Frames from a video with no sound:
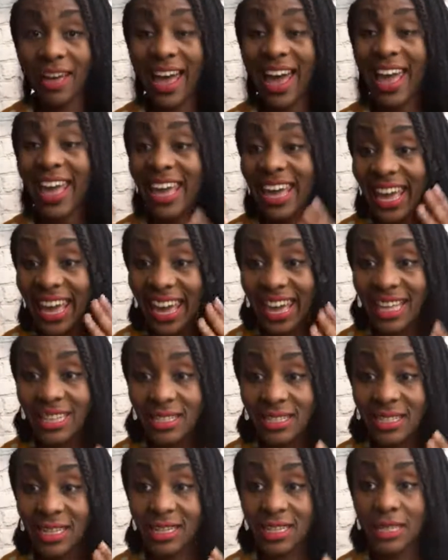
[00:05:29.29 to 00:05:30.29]
I
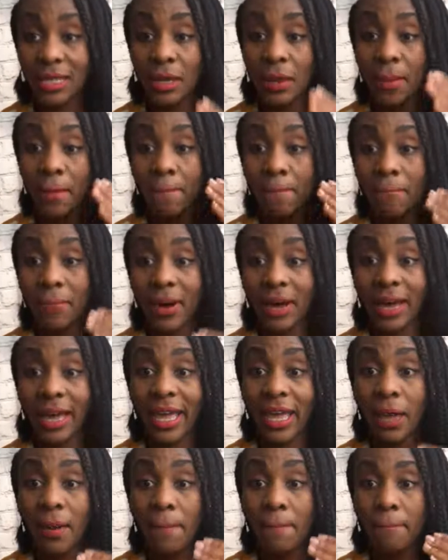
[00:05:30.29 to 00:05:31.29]
hated
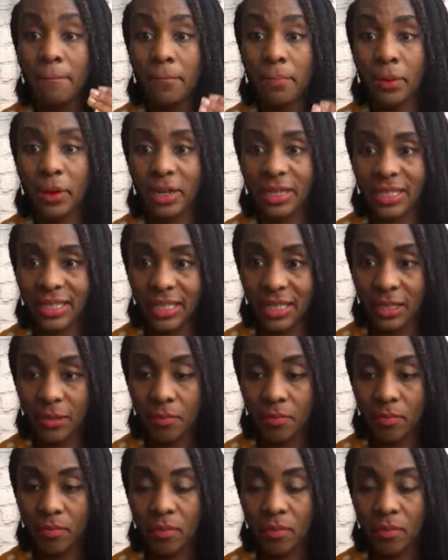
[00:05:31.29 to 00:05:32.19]
my body.